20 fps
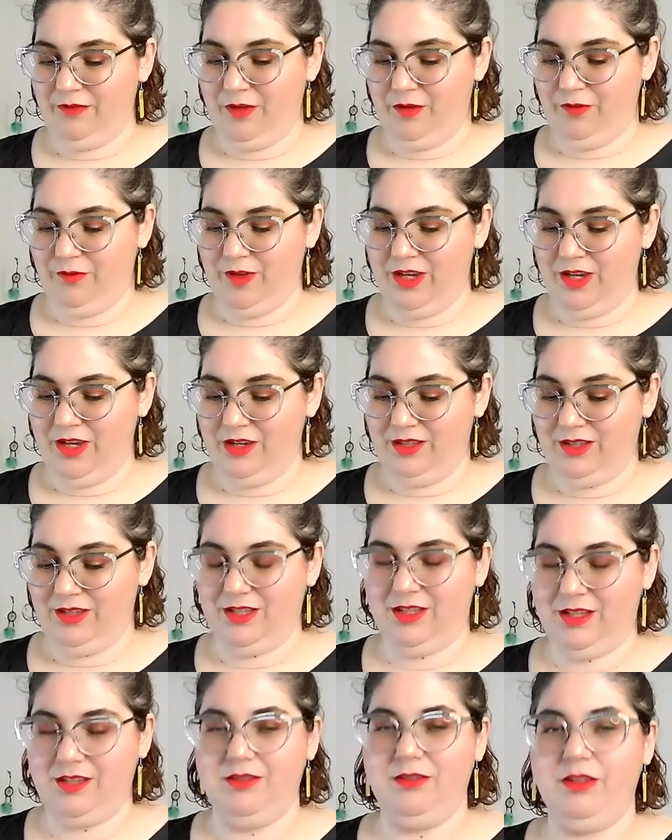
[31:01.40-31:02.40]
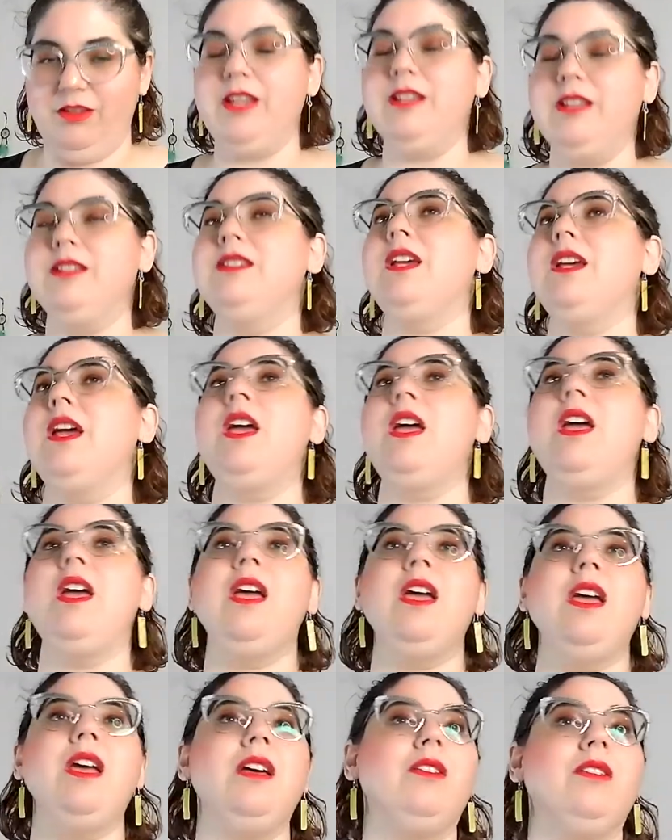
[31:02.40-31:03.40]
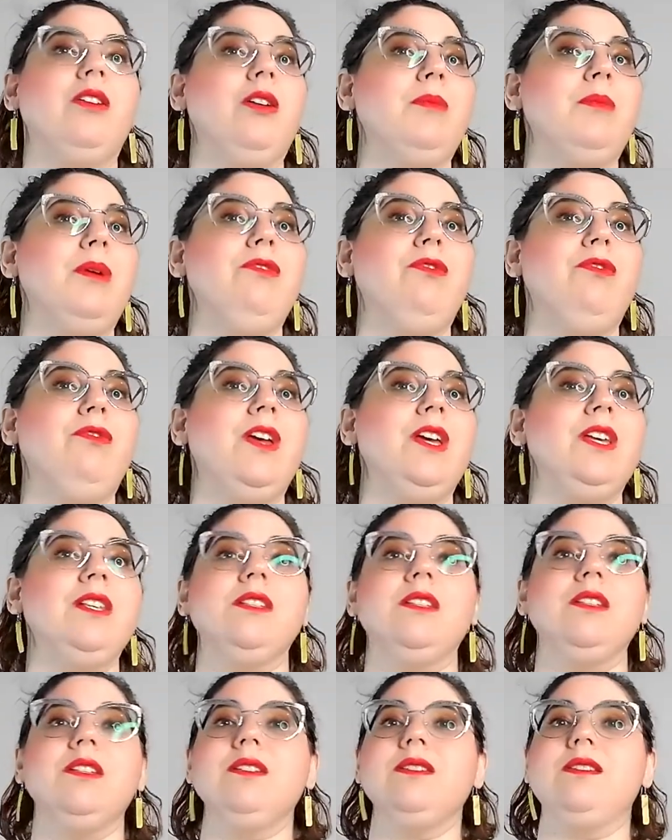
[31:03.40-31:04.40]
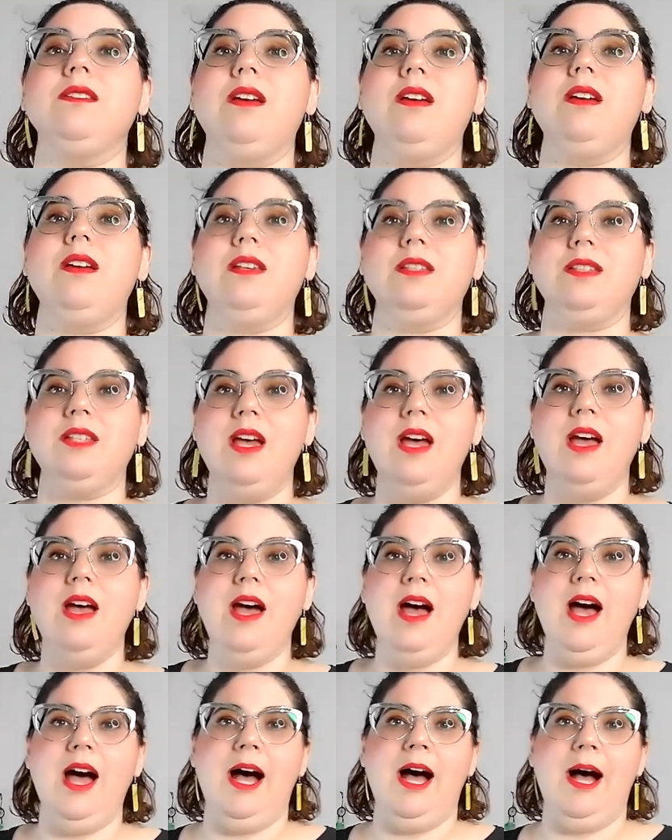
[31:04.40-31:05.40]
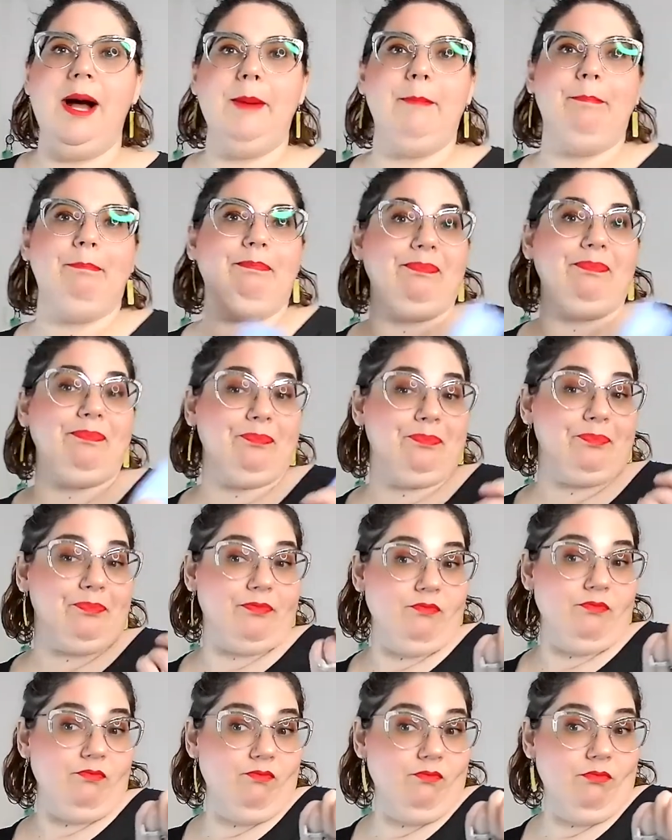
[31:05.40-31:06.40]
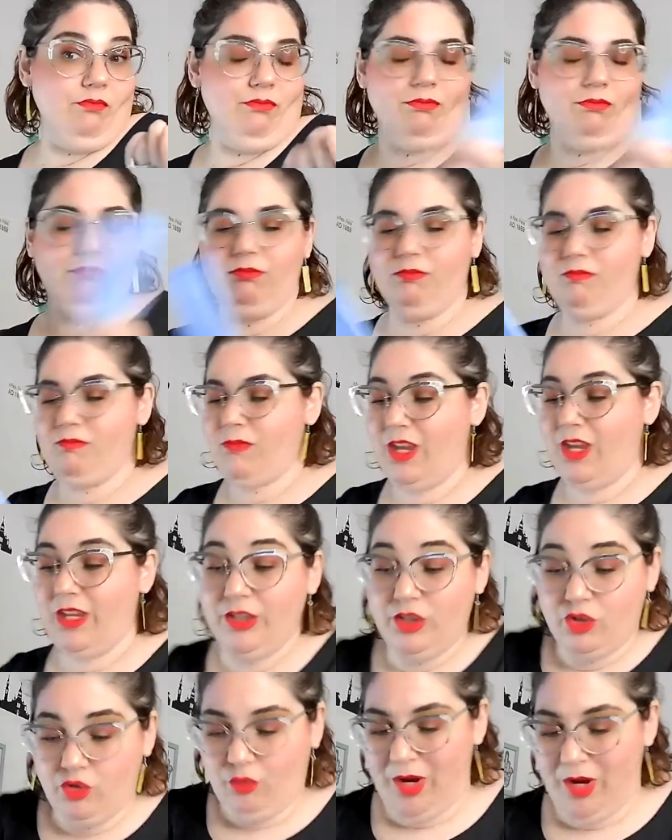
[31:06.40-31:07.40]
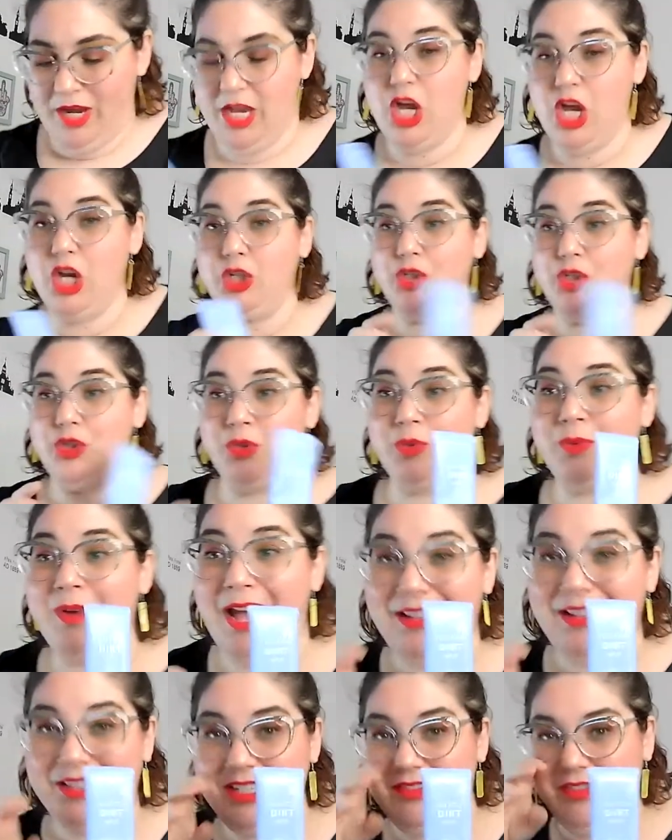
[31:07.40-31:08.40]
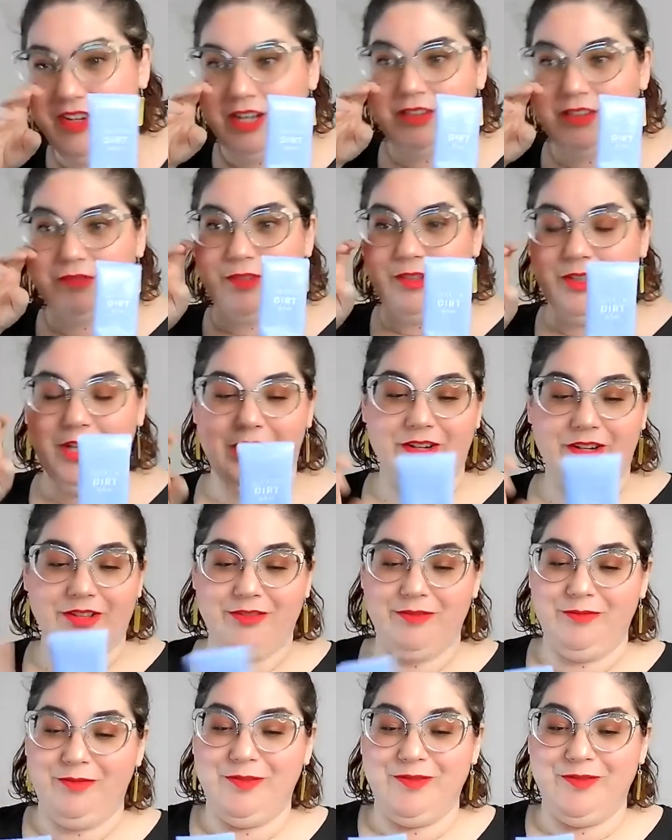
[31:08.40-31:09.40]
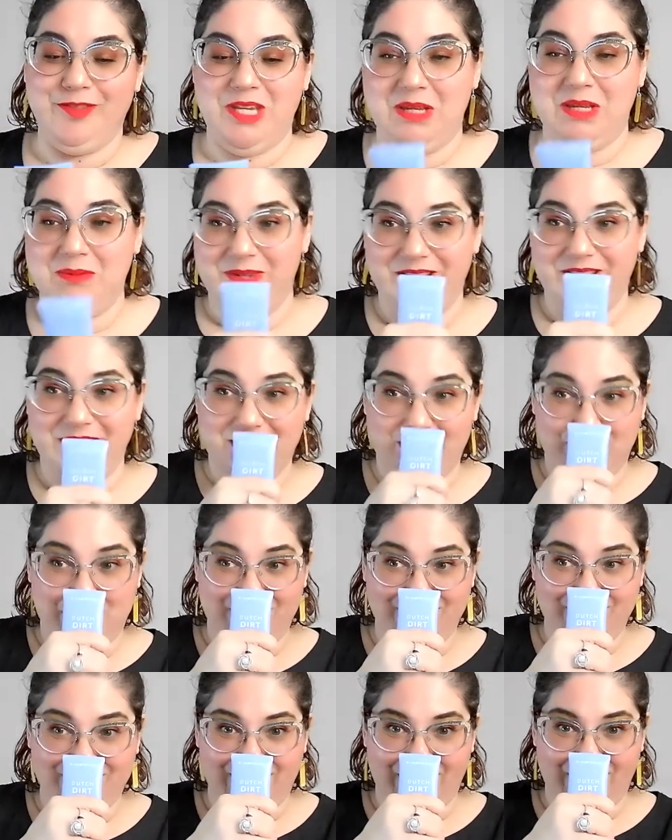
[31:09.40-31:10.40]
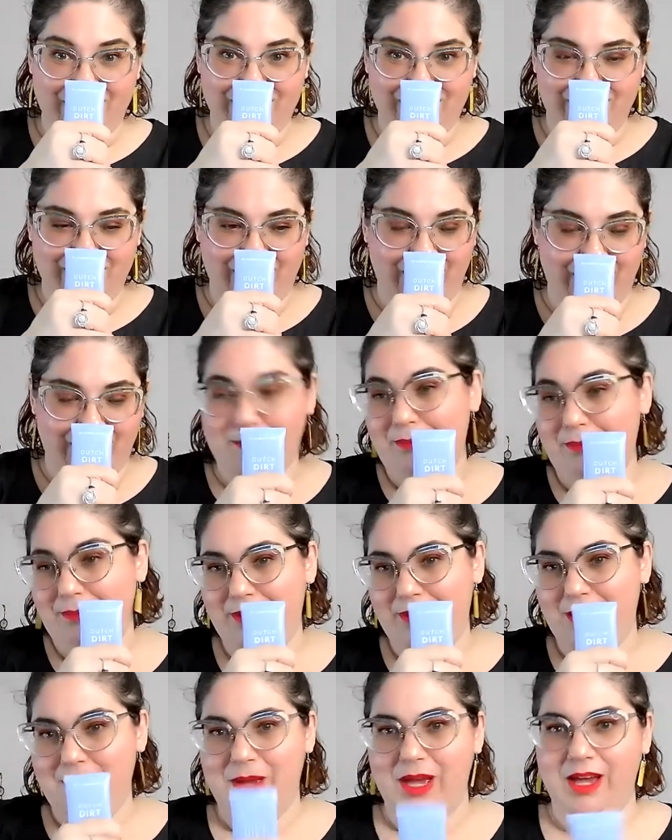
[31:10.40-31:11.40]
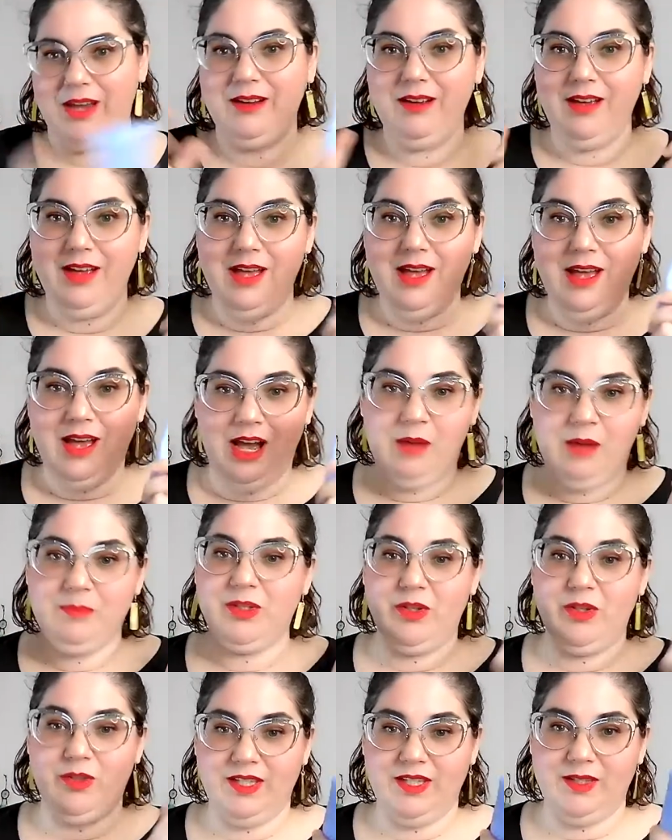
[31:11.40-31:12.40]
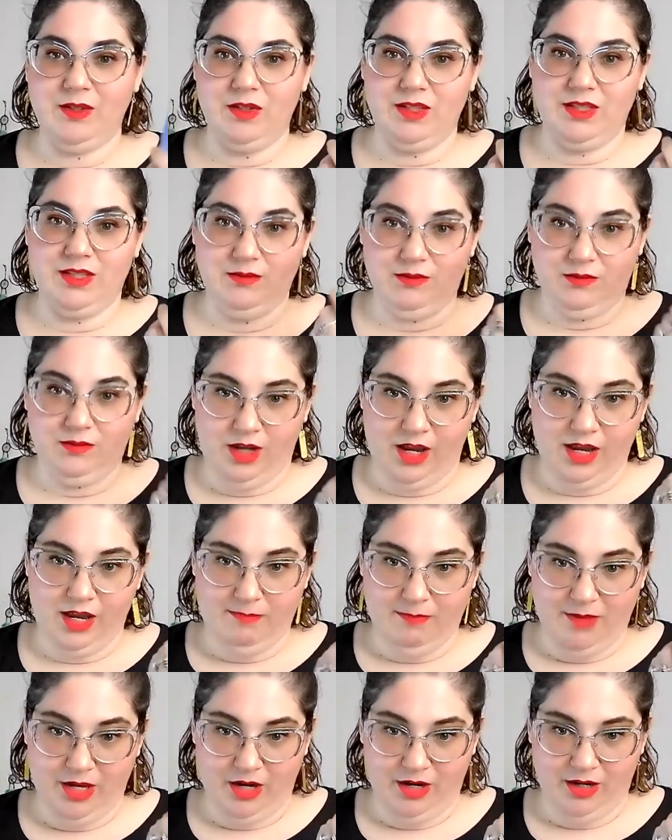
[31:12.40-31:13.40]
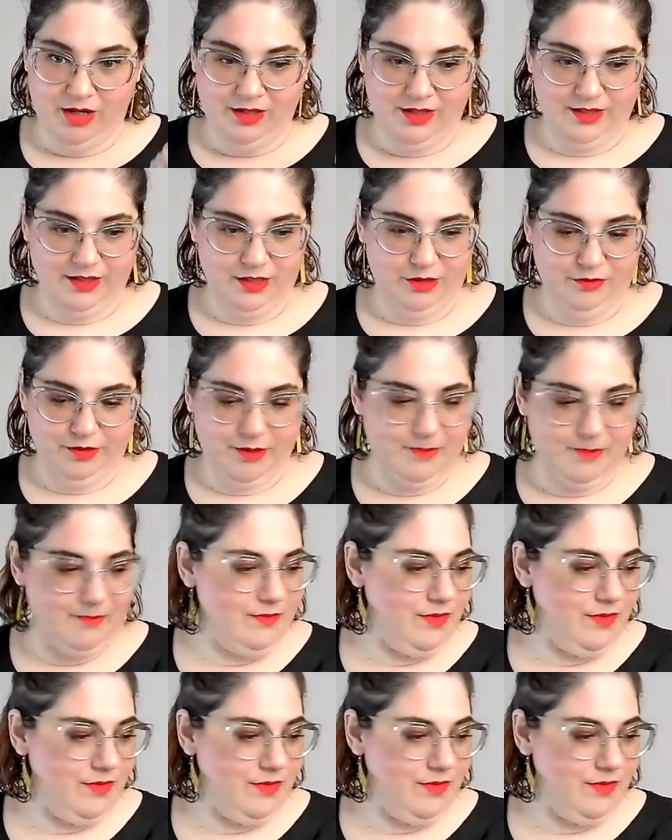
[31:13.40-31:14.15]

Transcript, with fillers: your face and you're like, dang, look at my face. looks nice. Um, it's great. Do not leave it on for longer than 15 minutes because I did that. My bad. Um, so this is I'm carrying this over